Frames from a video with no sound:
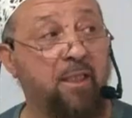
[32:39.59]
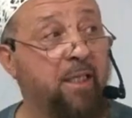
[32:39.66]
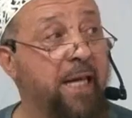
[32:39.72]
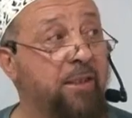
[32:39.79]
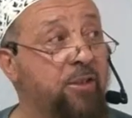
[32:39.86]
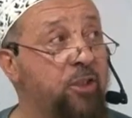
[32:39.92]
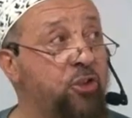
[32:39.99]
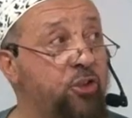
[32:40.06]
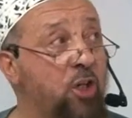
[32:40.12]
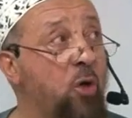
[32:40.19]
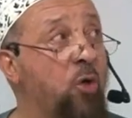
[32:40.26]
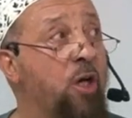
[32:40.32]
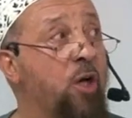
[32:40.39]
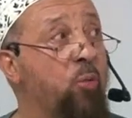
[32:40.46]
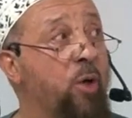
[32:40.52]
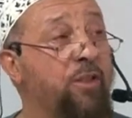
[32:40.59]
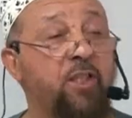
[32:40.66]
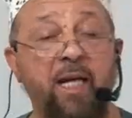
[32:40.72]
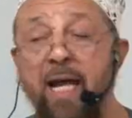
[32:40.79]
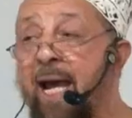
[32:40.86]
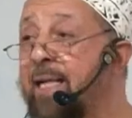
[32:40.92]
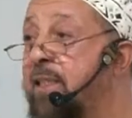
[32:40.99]
and, and to show what
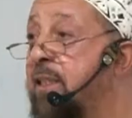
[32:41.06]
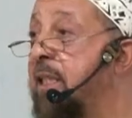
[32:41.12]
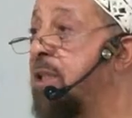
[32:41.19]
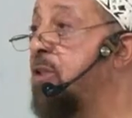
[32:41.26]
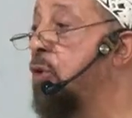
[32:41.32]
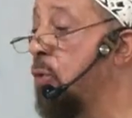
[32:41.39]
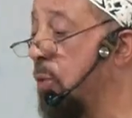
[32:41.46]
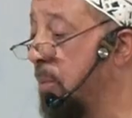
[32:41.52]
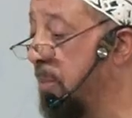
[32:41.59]
the ants can do.